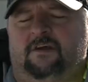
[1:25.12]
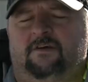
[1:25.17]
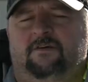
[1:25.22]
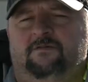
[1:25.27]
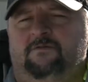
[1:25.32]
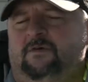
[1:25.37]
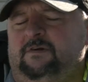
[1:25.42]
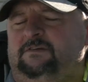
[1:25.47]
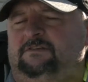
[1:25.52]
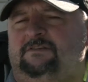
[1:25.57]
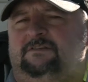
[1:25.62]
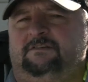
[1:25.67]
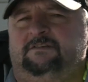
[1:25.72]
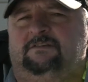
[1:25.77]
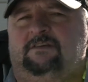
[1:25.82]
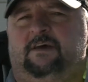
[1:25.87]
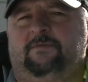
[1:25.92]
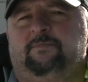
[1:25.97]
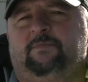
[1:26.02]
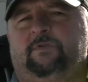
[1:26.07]
don't want to see this
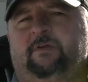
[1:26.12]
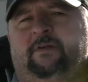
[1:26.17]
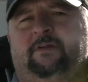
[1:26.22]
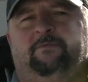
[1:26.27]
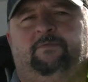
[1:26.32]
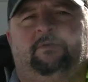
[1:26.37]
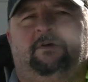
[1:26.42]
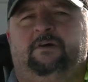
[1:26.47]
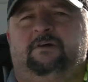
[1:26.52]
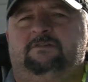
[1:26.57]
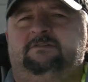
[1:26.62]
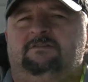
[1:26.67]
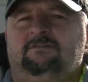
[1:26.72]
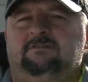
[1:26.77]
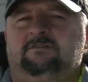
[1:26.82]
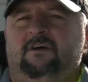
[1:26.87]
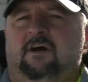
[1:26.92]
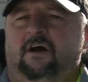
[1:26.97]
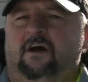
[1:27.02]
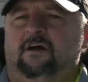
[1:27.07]
happen to anybody else's
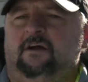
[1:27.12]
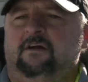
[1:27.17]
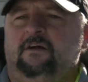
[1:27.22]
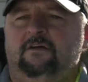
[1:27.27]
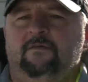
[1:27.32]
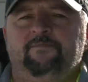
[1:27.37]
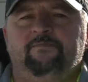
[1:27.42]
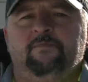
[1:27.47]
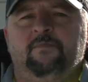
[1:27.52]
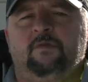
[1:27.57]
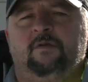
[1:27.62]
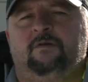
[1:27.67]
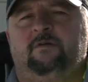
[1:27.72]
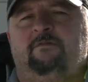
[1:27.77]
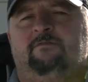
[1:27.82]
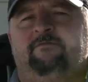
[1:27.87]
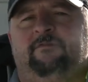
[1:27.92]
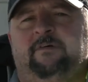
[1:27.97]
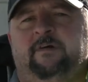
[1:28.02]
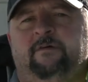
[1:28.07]
dog or,
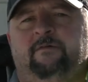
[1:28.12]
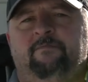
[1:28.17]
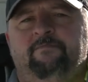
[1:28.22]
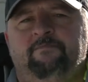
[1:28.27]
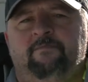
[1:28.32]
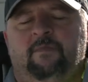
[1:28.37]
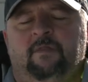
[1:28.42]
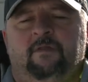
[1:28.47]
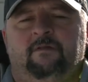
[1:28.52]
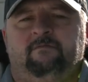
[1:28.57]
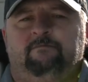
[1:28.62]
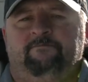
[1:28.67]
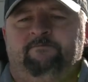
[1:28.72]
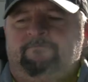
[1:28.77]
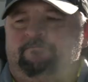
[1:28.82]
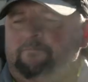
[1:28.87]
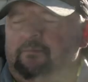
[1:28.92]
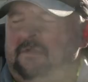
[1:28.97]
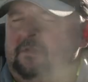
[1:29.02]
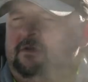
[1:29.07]
fa-
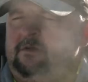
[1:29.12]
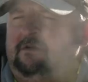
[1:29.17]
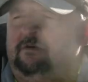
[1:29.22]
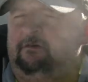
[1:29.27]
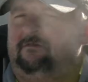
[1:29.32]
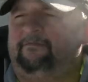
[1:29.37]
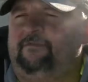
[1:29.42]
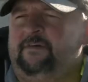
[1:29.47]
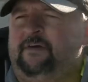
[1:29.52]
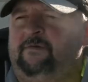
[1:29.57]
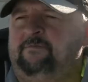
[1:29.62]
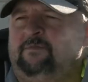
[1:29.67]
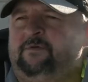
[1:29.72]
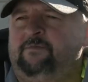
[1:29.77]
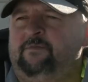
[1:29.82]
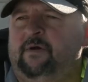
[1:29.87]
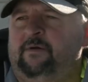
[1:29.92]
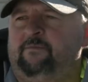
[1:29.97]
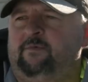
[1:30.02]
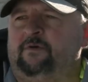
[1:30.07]
or family
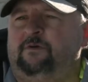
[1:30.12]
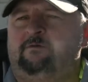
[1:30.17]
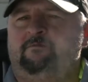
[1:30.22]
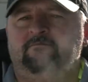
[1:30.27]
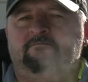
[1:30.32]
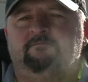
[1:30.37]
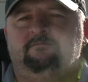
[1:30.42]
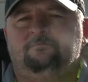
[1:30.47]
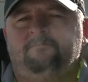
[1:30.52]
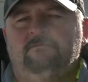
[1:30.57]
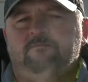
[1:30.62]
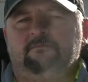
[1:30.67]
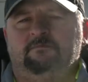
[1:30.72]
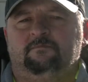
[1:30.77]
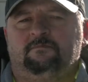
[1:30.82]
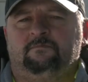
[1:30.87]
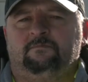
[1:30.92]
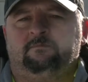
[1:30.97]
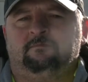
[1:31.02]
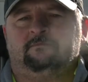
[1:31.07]
member.
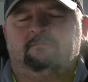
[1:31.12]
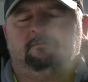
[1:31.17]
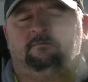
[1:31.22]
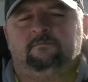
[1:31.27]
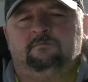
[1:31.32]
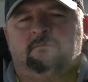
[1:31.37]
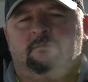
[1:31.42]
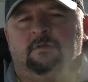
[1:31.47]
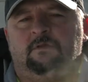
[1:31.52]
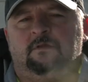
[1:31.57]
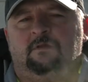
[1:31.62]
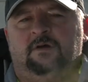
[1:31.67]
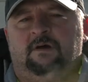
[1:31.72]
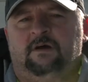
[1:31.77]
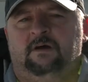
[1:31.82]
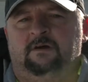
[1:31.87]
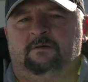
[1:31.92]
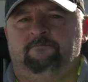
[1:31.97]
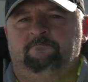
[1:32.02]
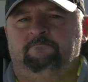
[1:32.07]

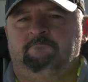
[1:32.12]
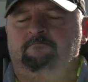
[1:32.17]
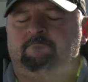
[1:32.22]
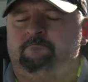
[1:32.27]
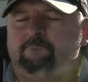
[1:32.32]
Um,